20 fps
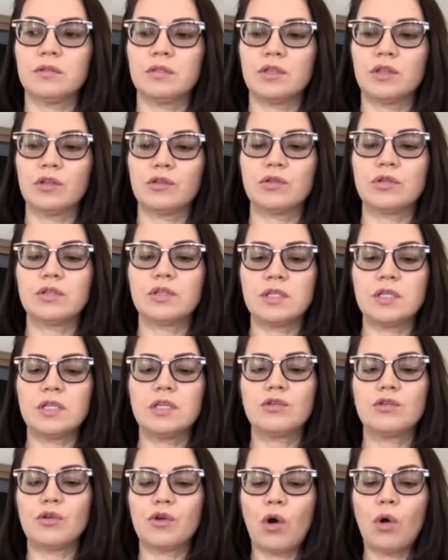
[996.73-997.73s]
You see
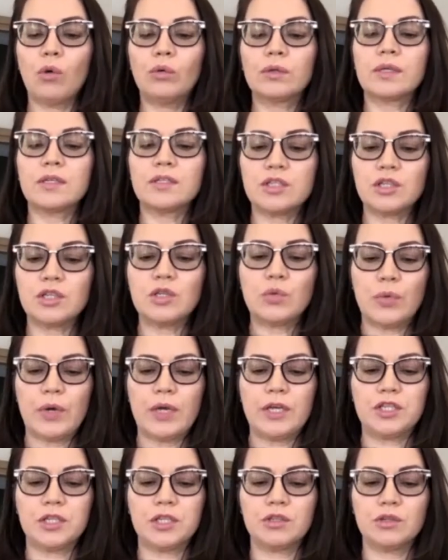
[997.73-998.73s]
your own
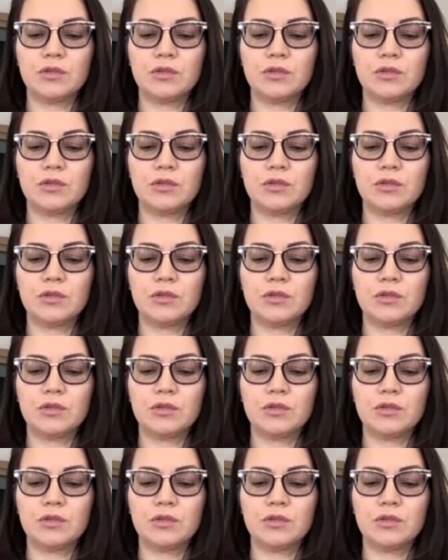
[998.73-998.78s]
continuation,